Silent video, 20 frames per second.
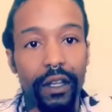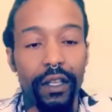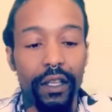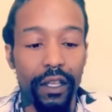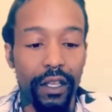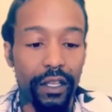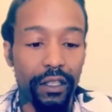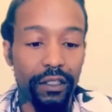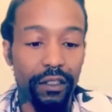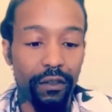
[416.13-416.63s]
It's
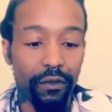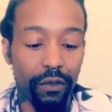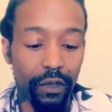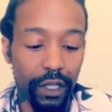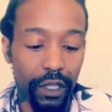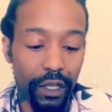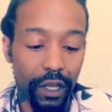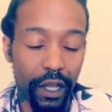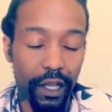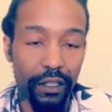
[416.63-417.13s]
a really
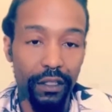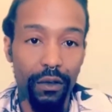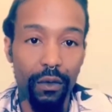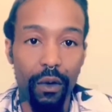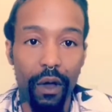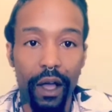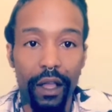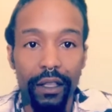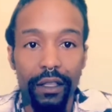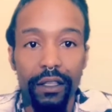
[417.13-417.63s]
nice
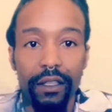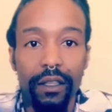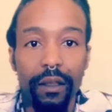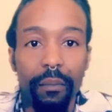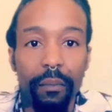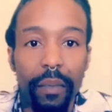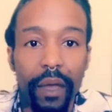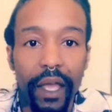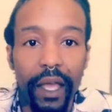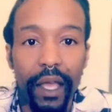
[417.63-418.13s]
quality. The
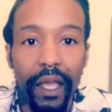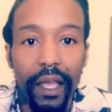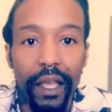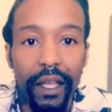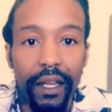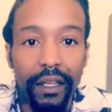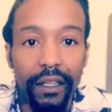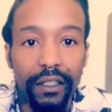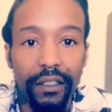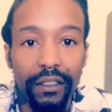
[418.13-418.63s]
band
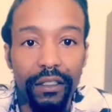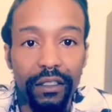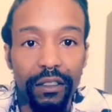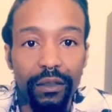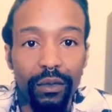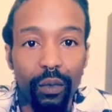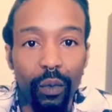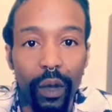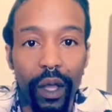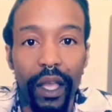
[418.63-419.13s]
is
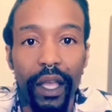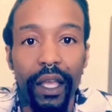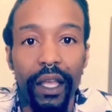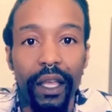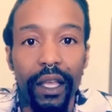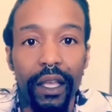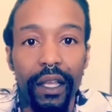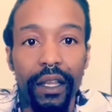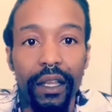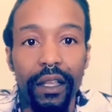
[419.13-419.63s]
suede
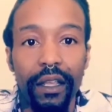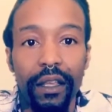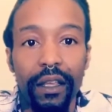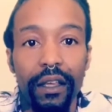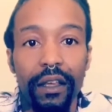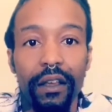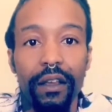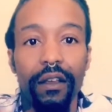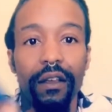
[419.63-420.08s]
here.